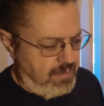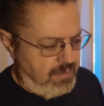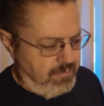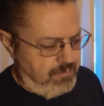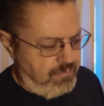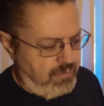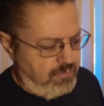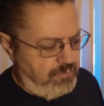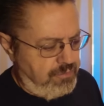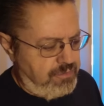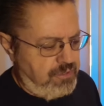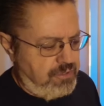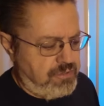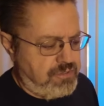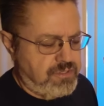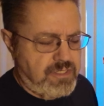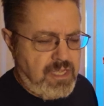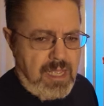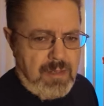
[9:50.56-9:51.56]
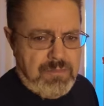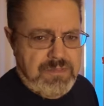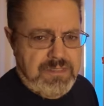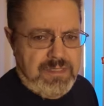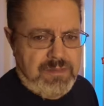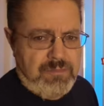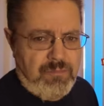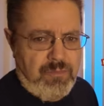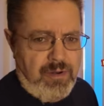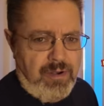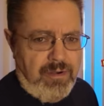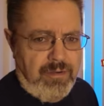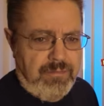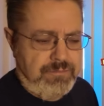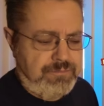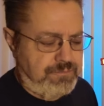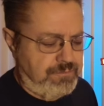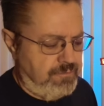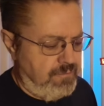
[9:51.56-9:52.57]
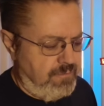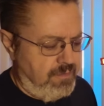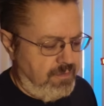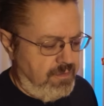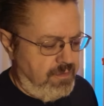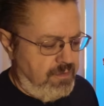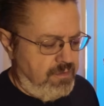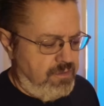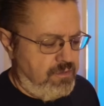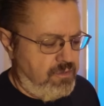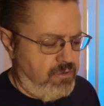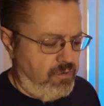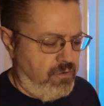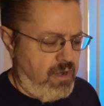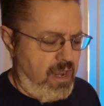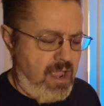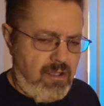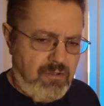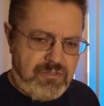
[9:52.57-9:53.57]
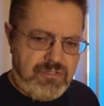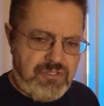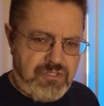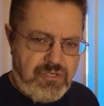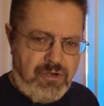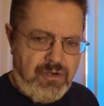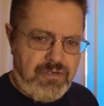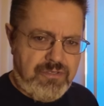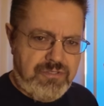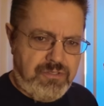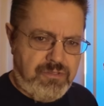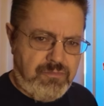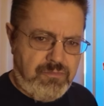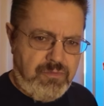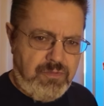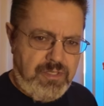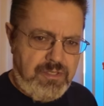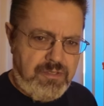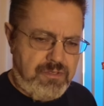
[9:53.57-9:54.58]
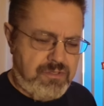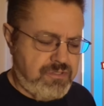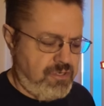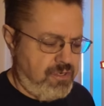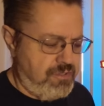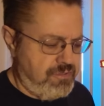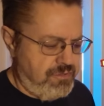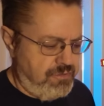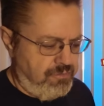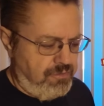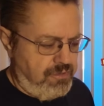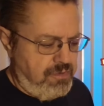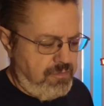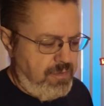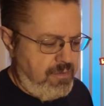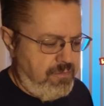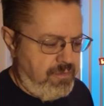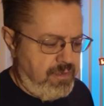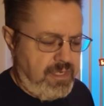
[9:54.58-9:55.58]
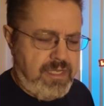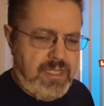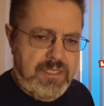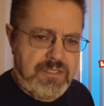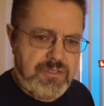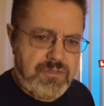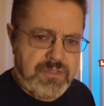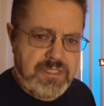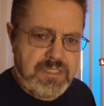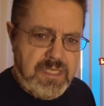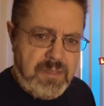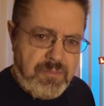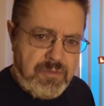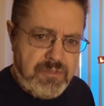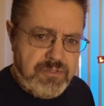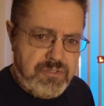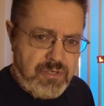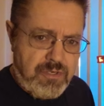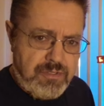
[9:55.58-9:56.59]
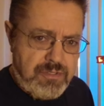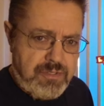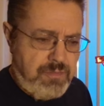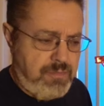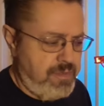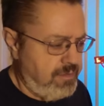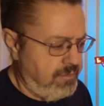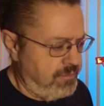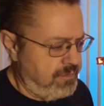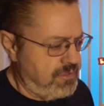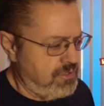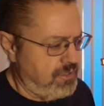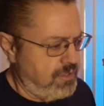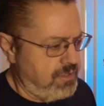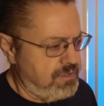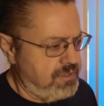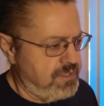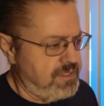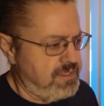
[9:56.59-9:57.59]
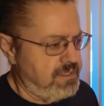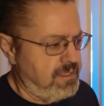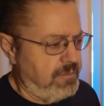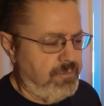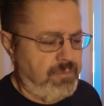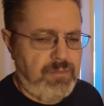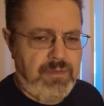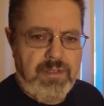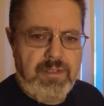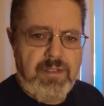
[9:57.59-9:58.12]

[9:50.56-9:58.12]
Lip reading: But when you're stopped somewhere, your house charger will either charge it, or you may want to get you a separate charger to be able to charge this up